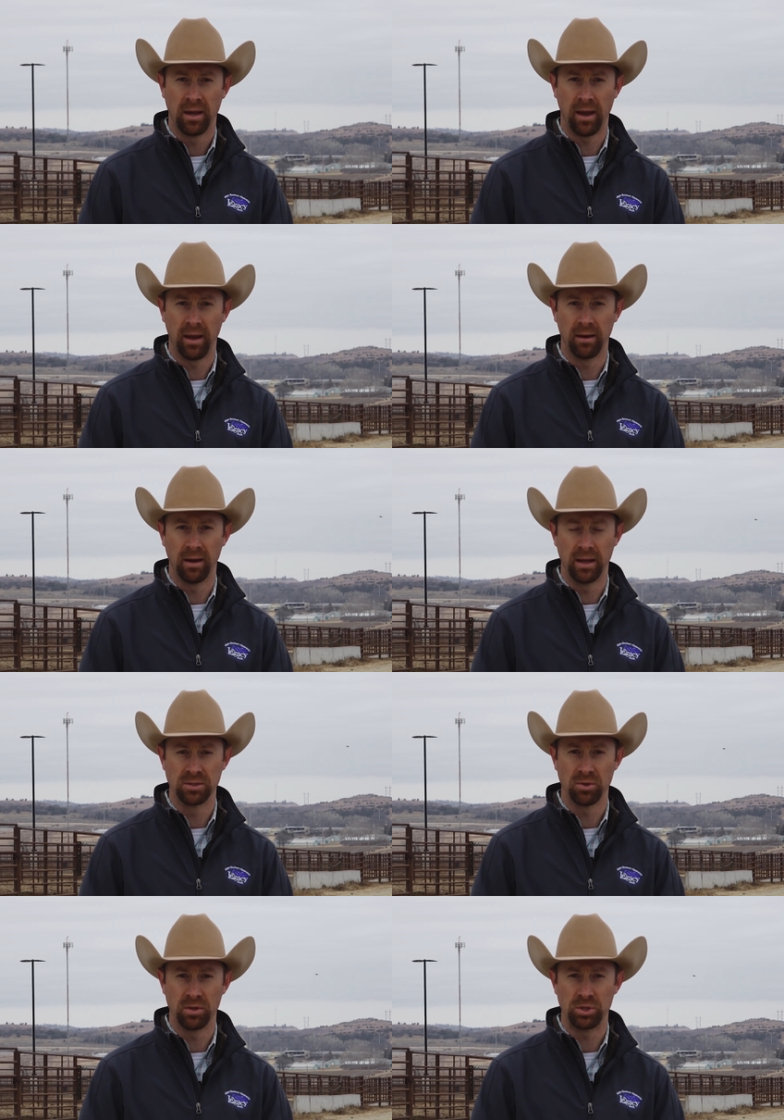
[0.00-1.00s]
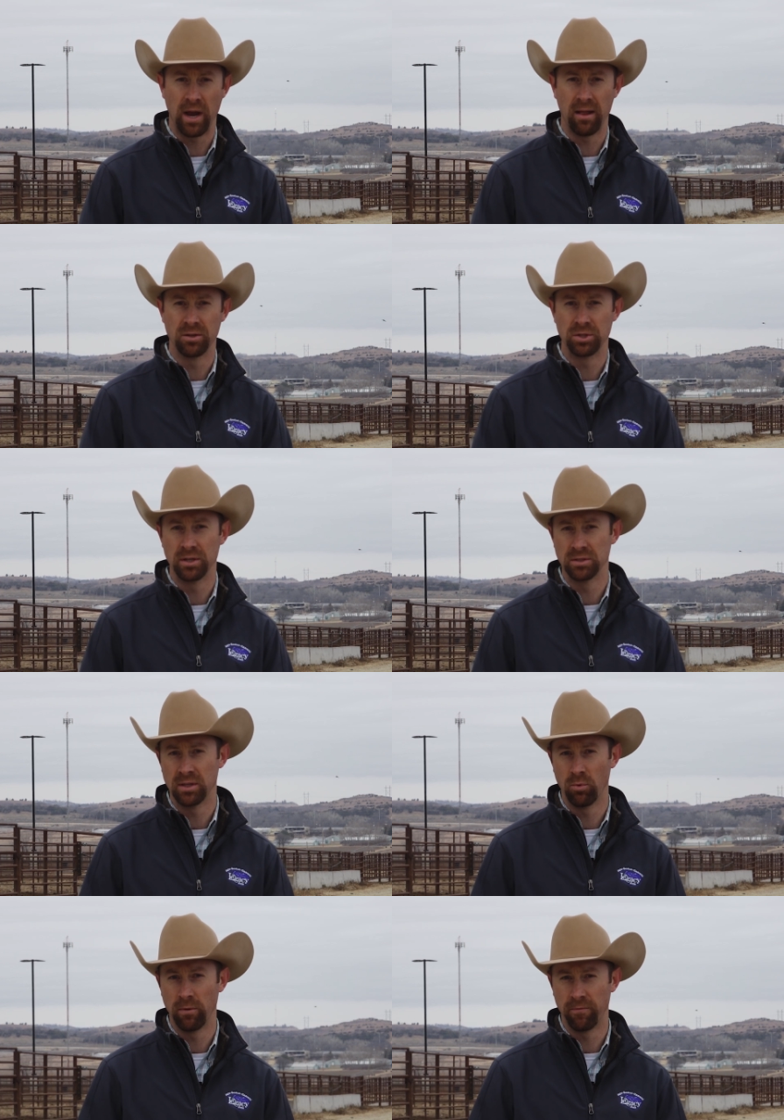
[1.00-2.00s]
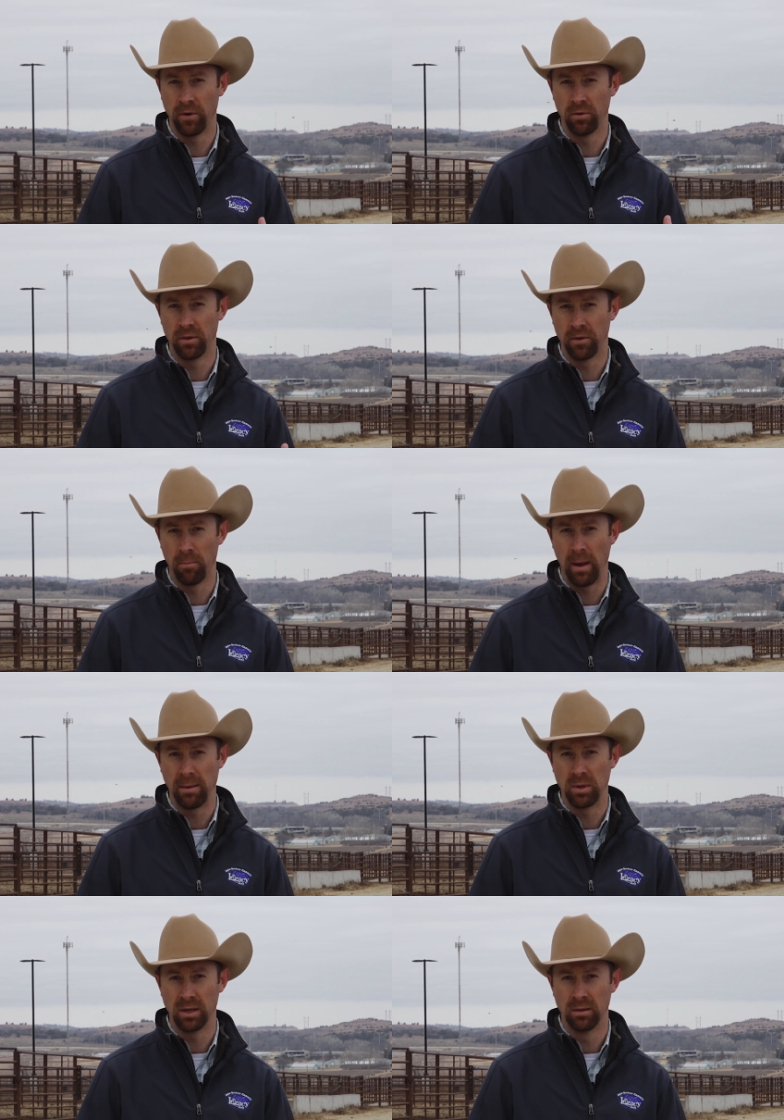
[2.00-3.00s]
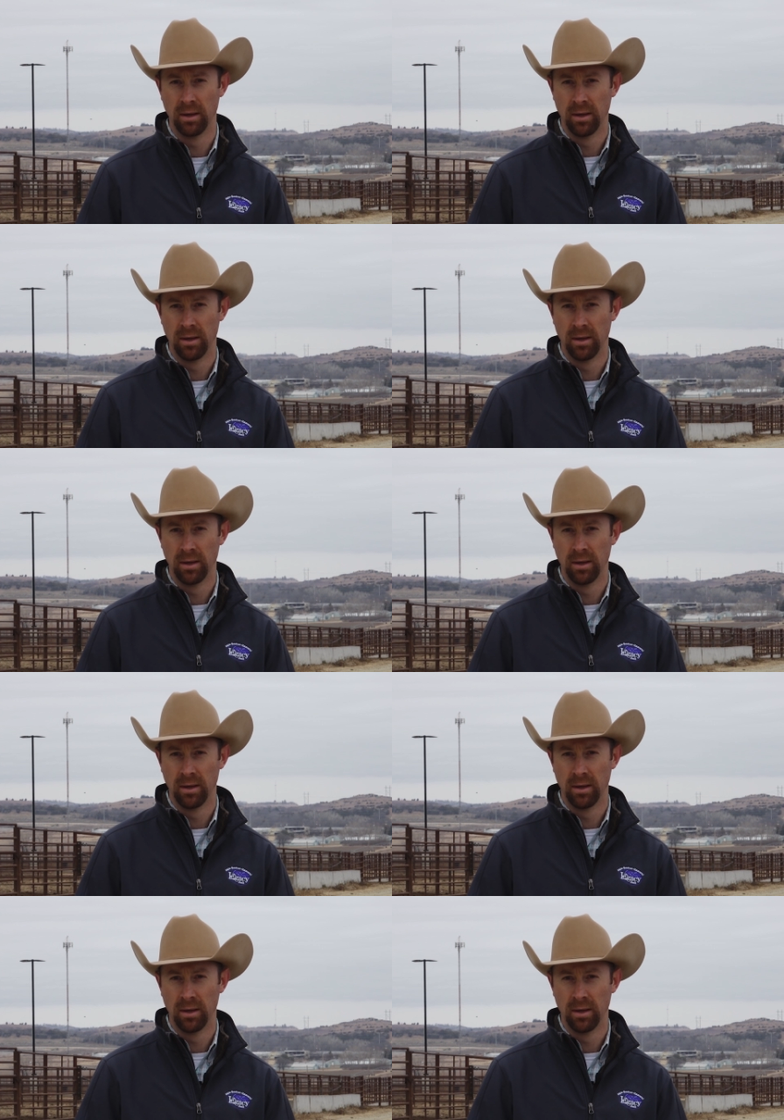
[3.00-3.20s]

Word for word: And, and so the challenge is that we fear that there may be